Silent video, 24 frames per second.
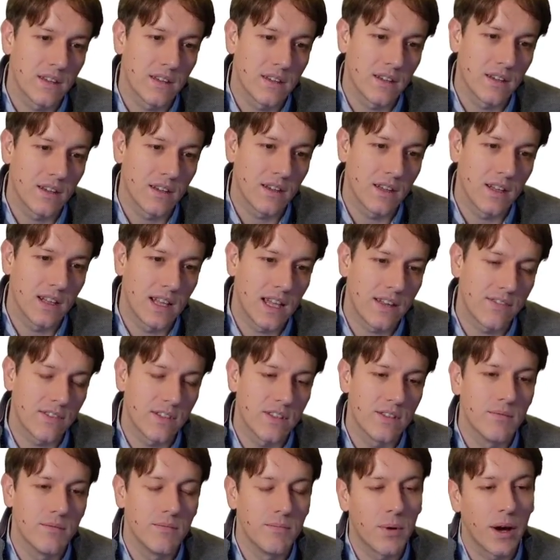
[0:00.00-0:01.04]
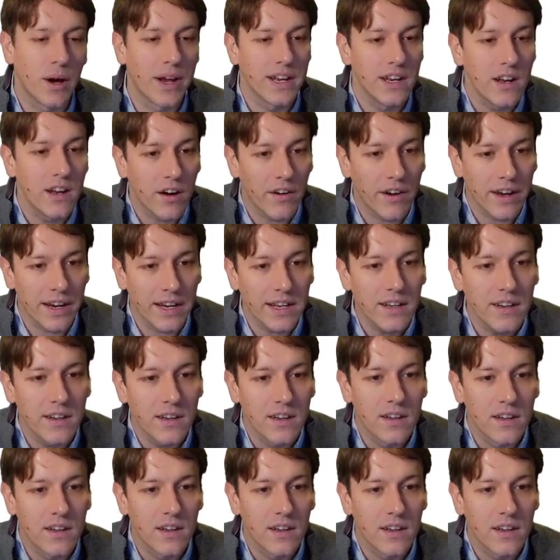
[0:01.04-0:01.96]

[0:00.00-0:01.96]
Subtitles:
11 by 9,